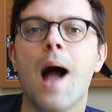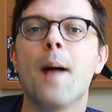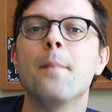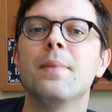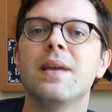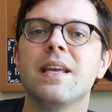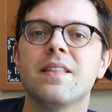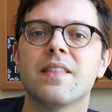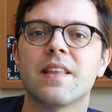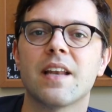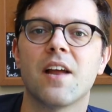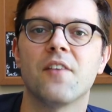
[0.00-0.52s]
I
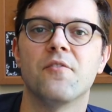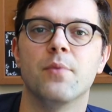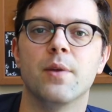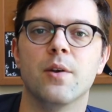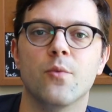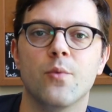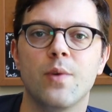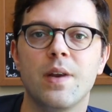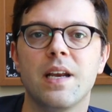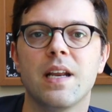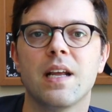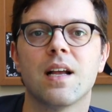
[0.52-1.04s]
mean that I've been
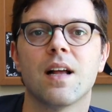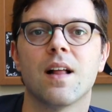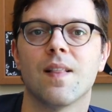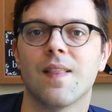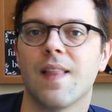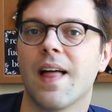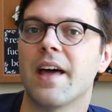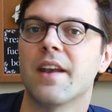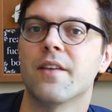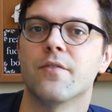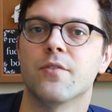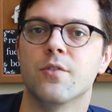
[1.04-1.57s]
reading a
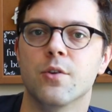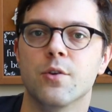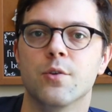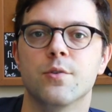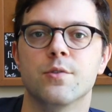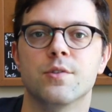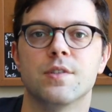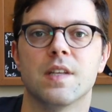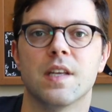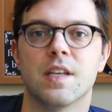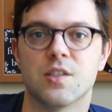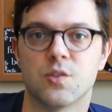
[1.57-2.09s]
lot of
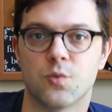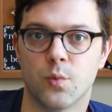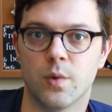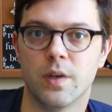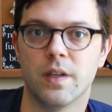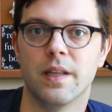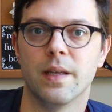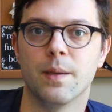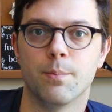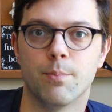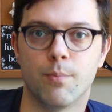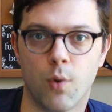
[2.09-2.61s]
news that is
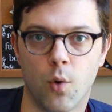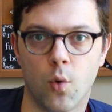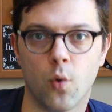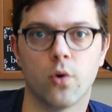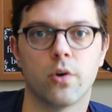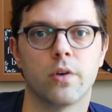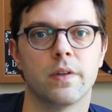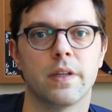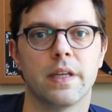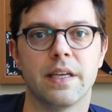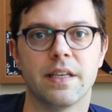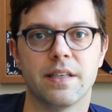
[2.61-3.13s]
really
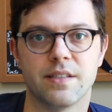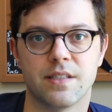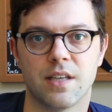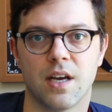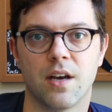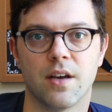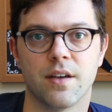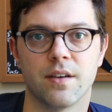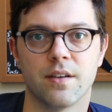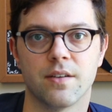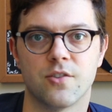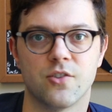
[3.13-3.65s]
poorly
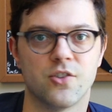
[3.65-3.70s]
done.